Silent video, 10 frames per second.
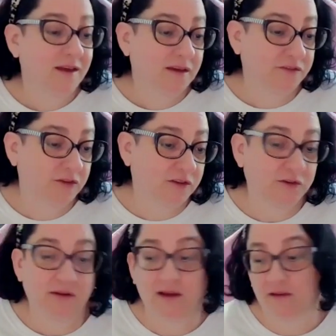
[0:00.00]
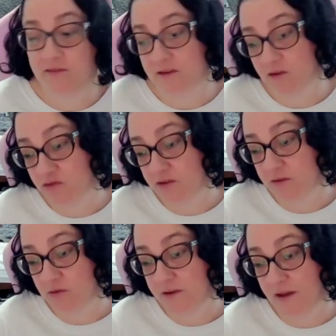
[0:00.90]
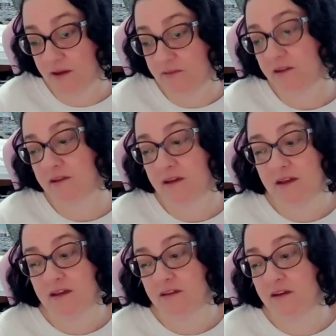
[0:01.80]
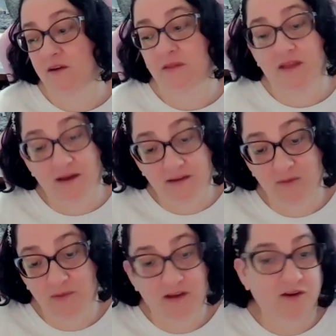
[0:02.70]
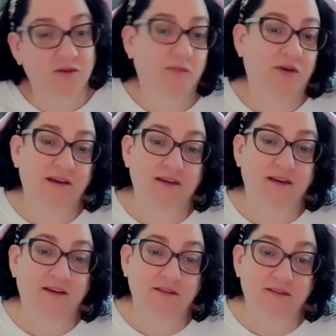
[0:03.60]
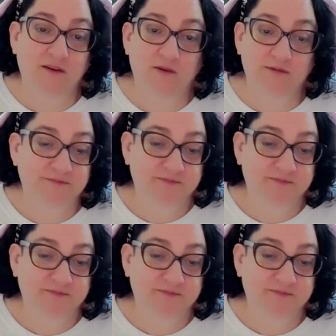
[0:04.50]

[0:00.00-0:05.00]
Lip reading: If you don't have it and your children have it, you know, that can be heartbreaking. So